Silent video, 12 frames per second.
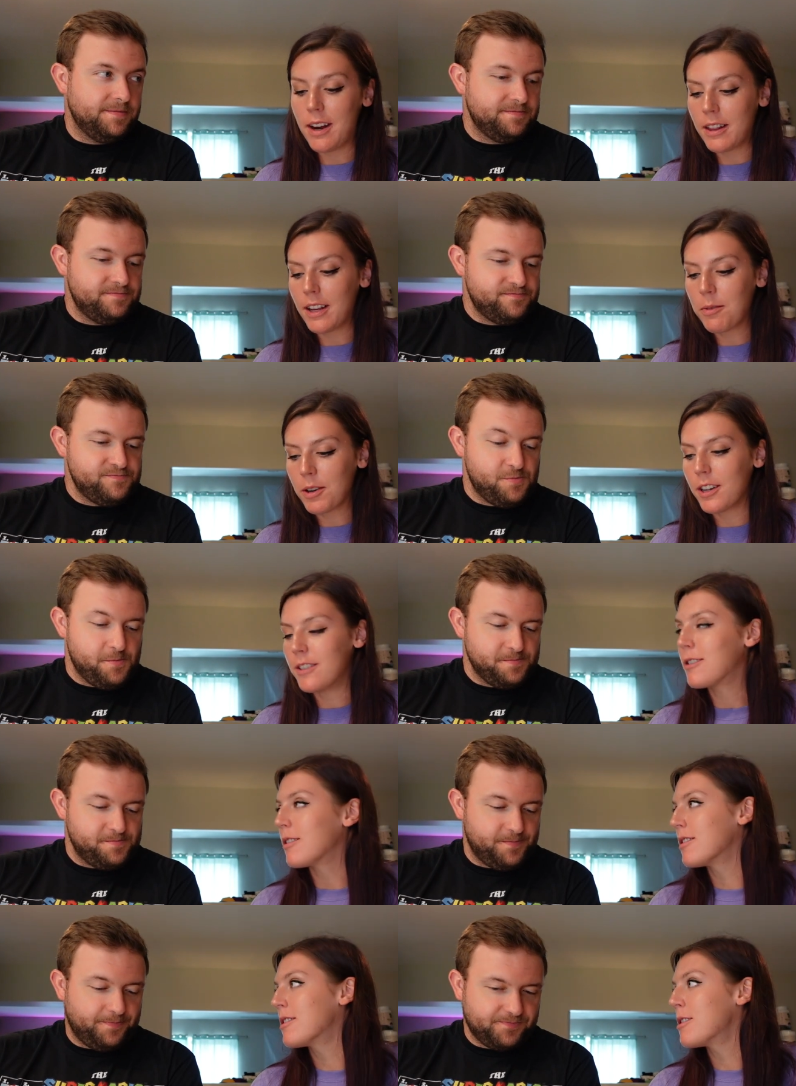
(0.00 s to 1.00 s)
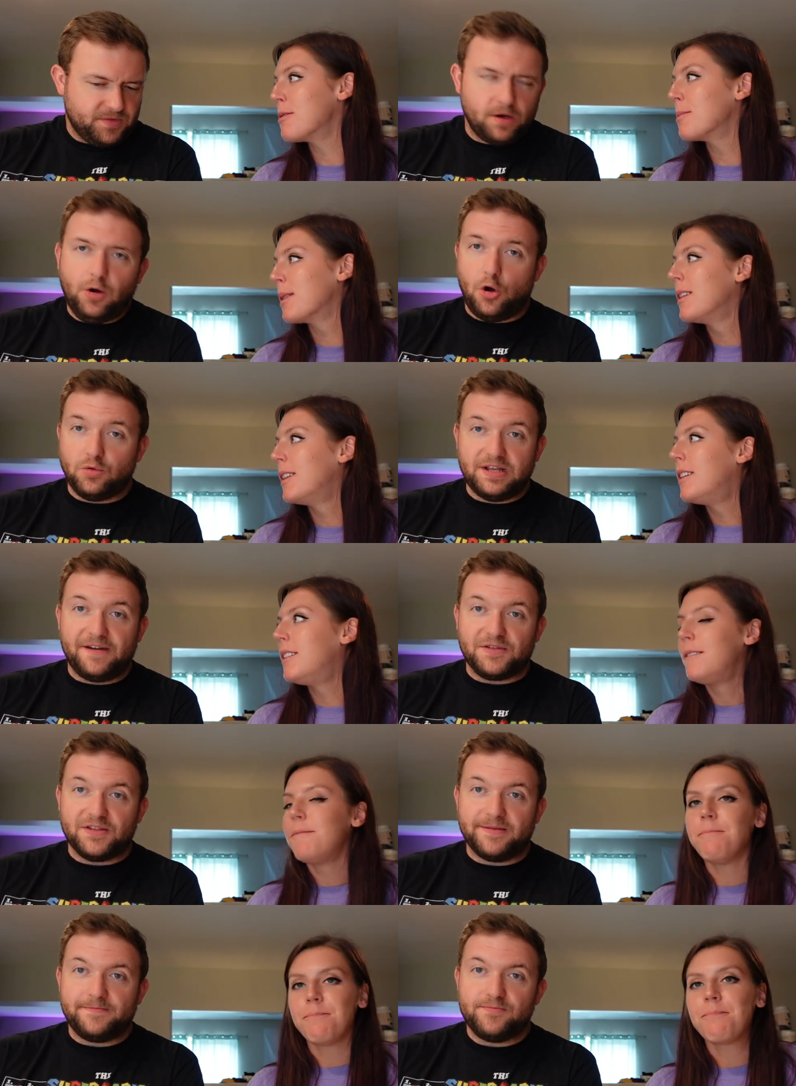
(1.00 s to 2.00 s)
Speaker 1: I think we're gonna use those in soup. Oh,
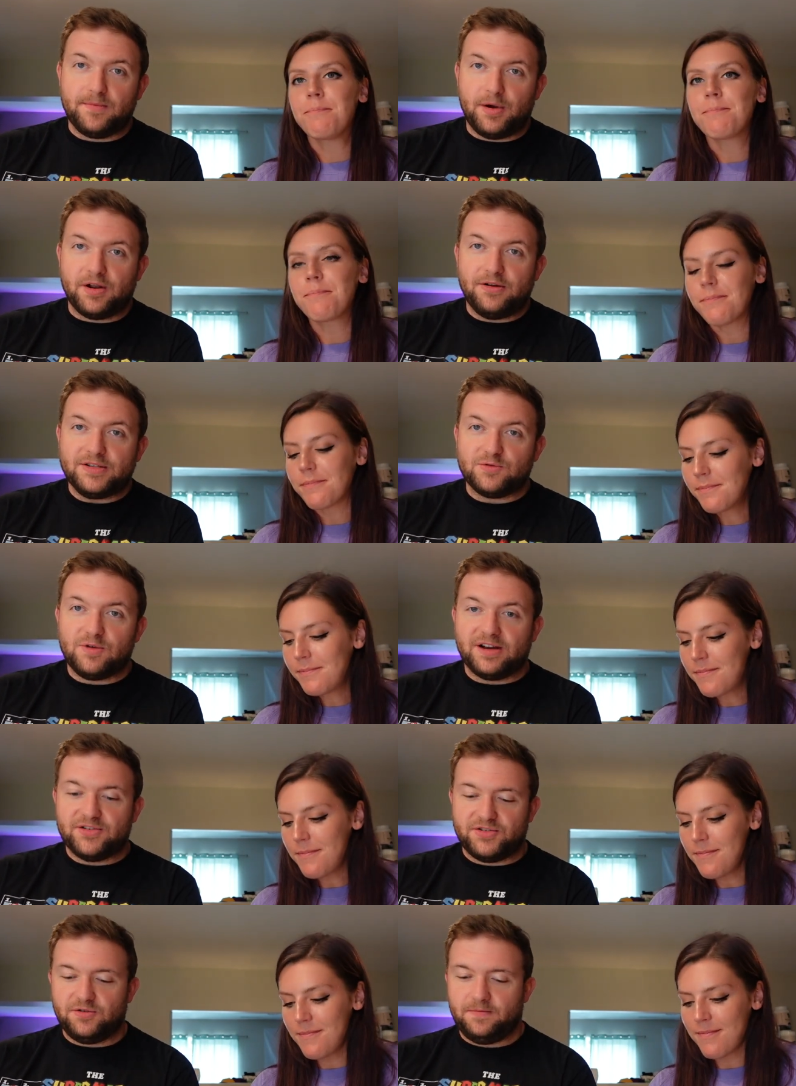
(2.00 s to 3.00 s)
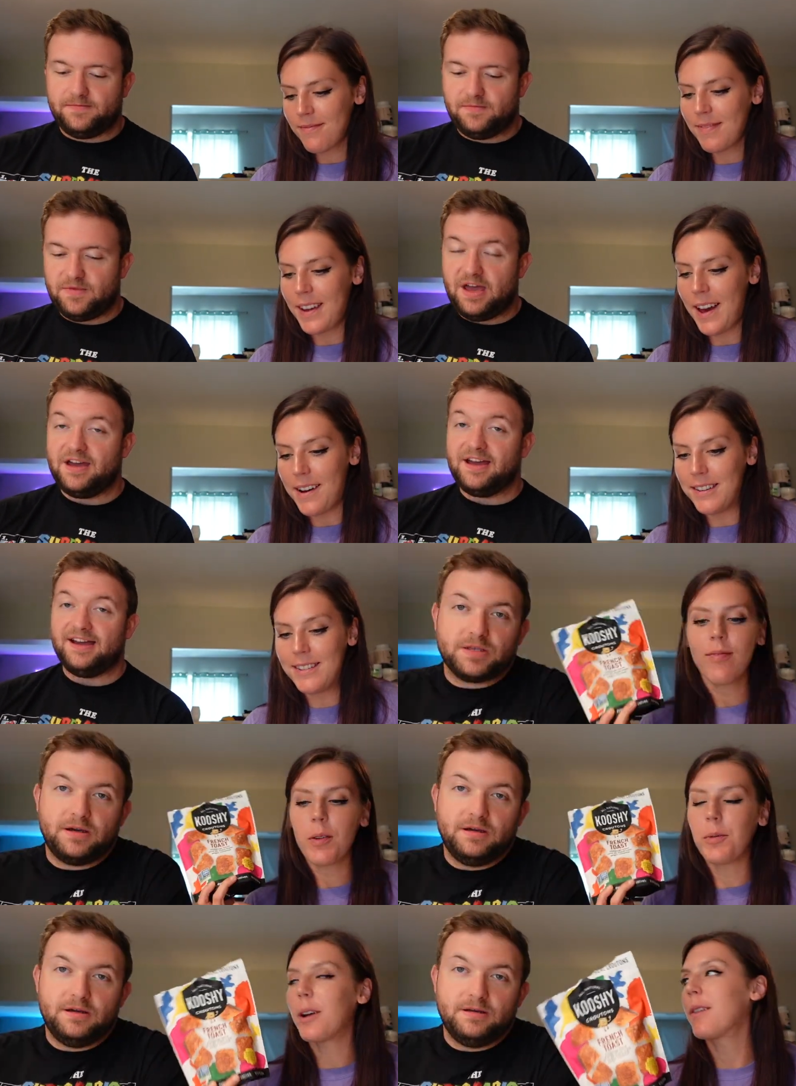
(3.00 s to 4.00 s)
definitely
Speaker 2: butternut squash soup.
Speaker 1: Yeah.
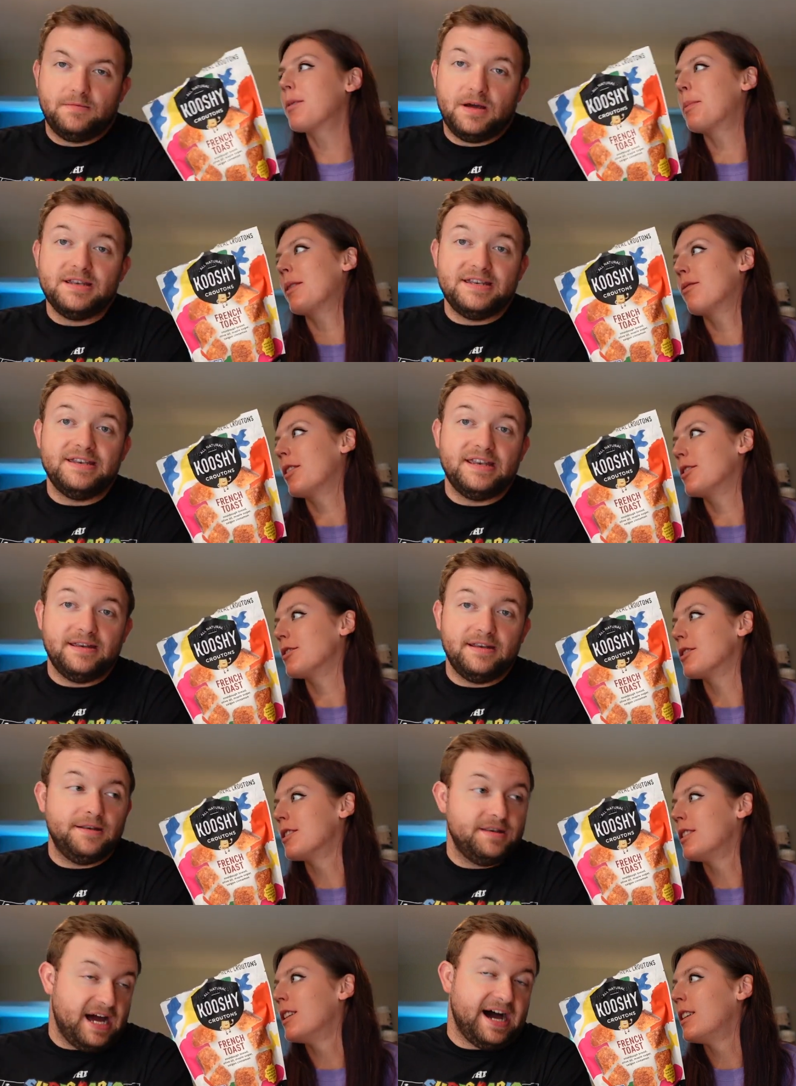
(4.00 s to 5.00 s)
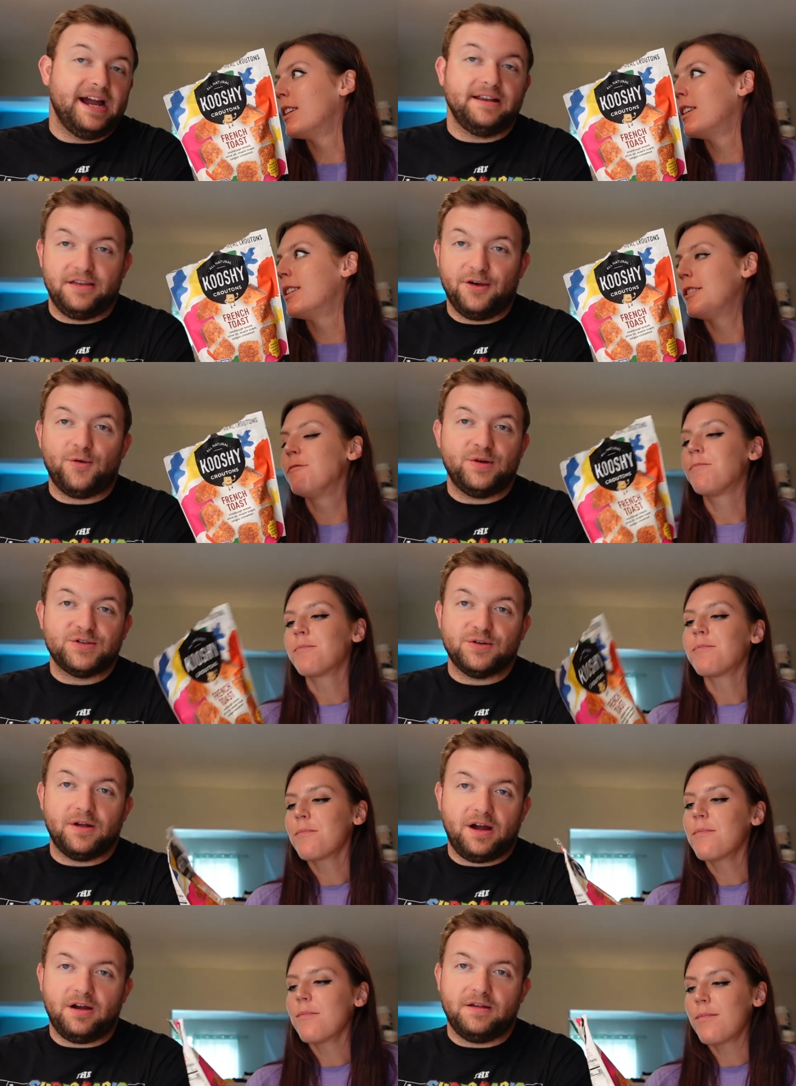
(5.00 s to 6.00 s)
What do you give the pe- French
Speaker 2: Nine. The other ones are
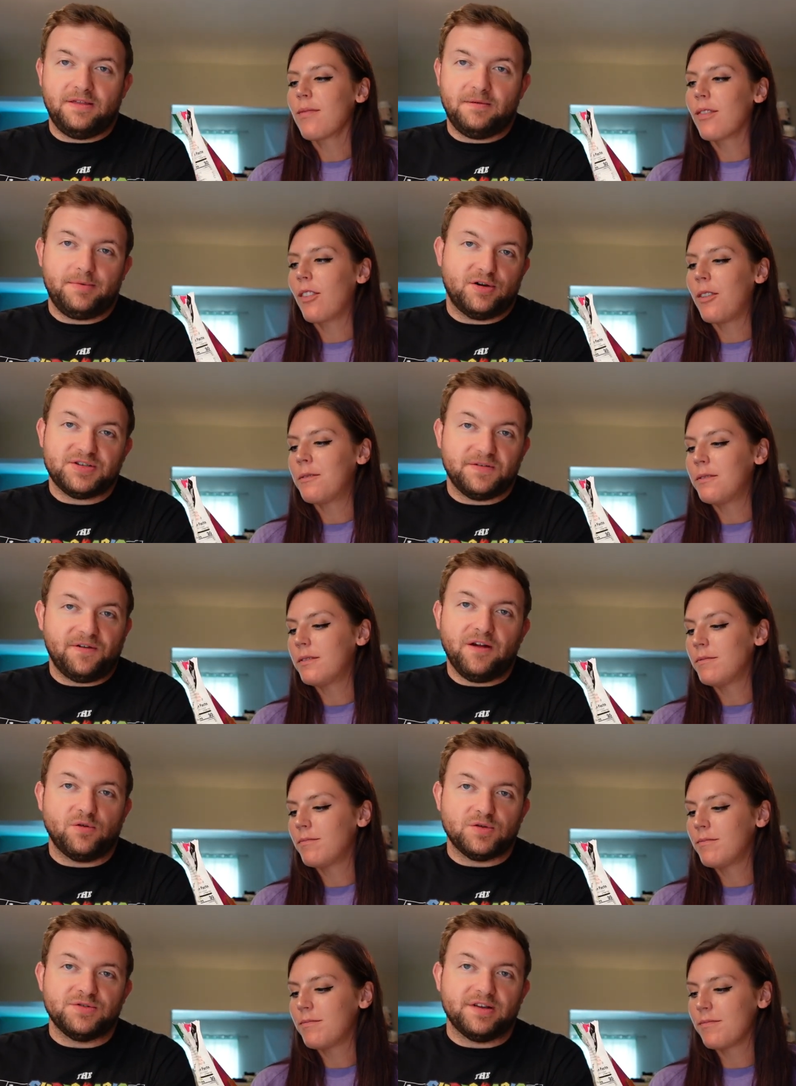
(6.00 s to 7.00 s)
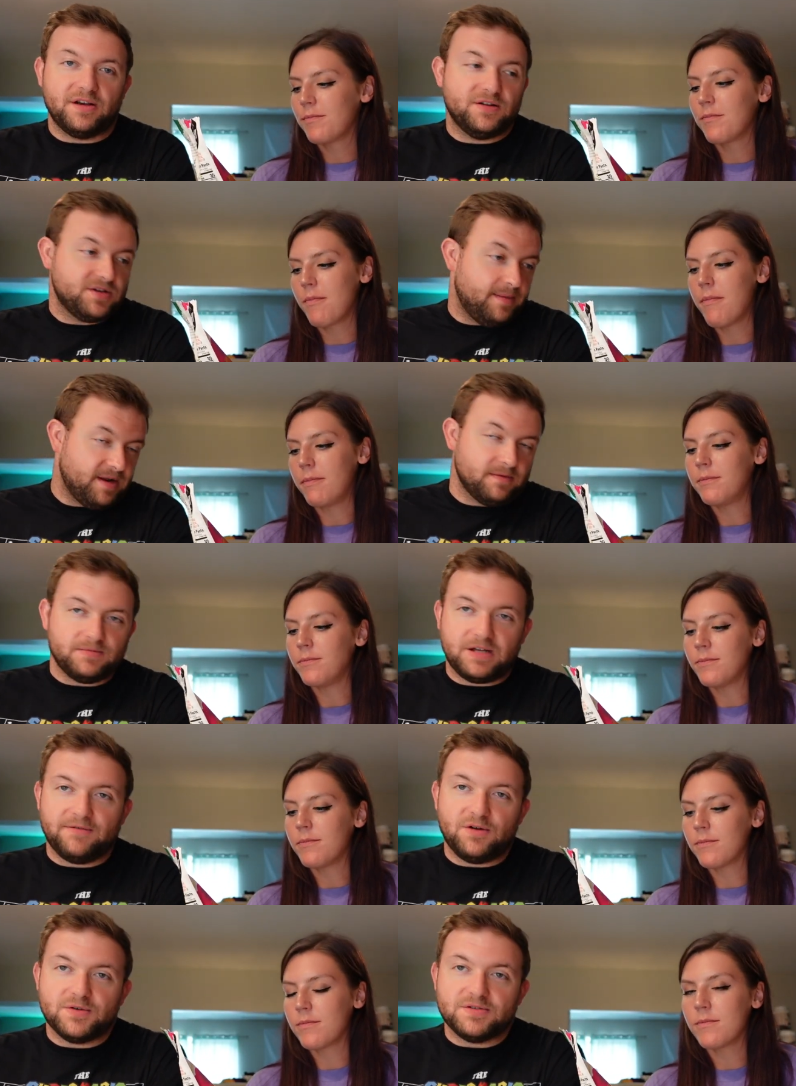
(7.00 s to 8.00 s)
uh, the burst of flavor was really good, so I'm gonna
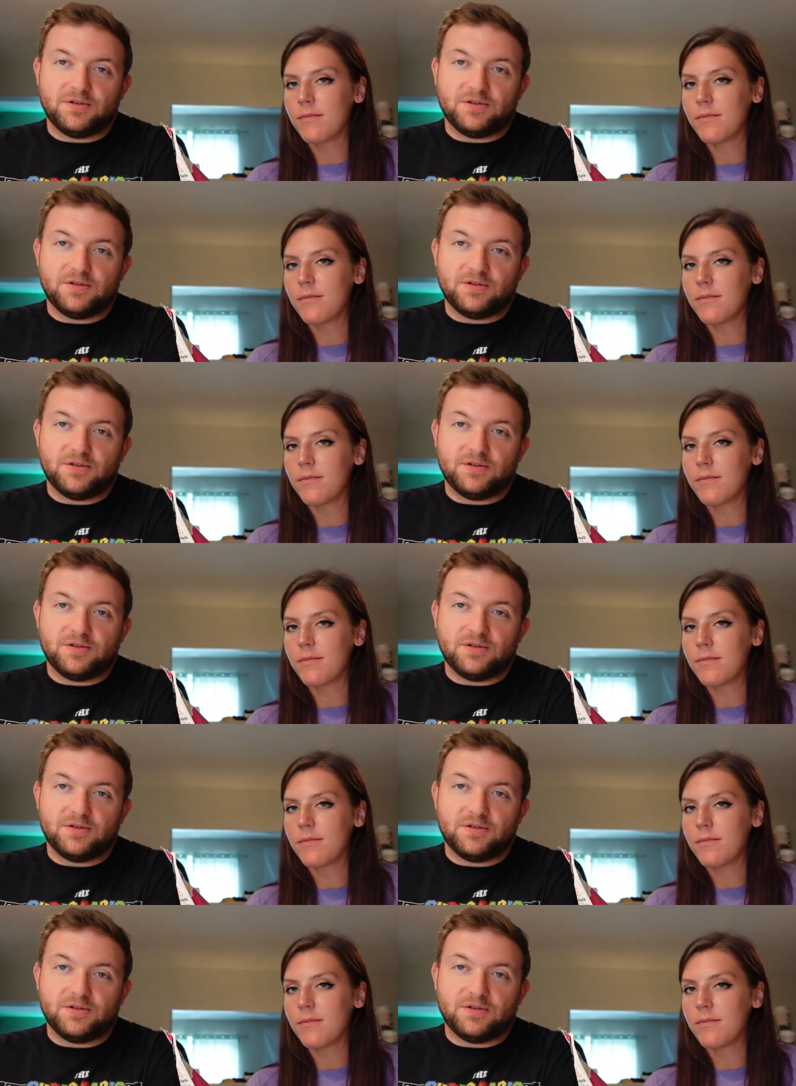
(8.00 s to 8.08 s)
give those